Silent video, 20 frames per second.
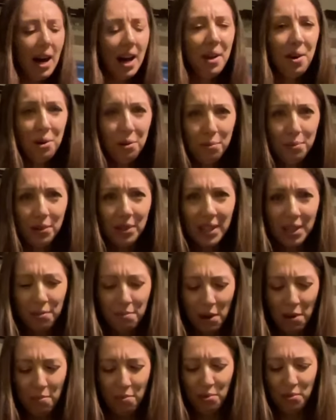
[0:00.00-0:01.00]
I hope you get
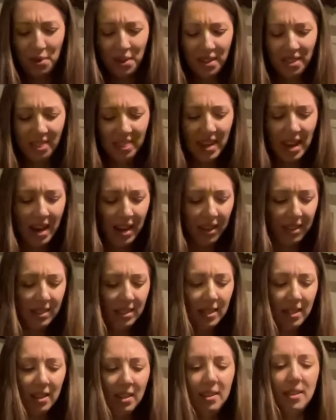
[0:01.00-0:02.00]
my point
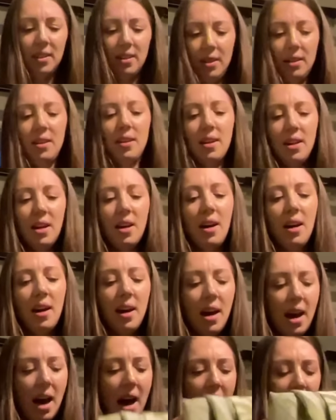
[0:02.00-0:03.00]
that
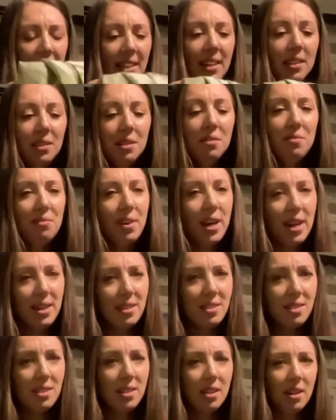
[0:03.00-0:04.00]
I can
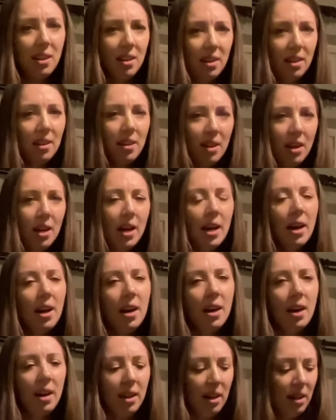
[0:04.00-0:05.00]
invest
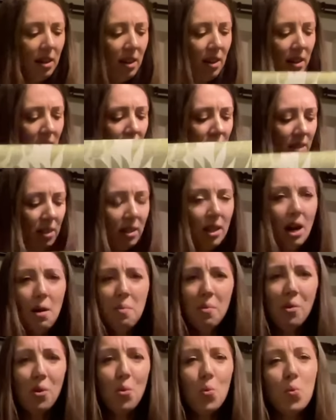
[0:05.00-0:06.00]
a
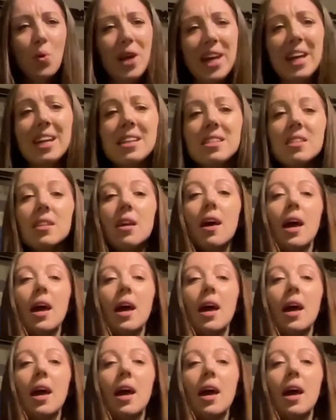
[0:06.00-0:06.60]
couple of weeks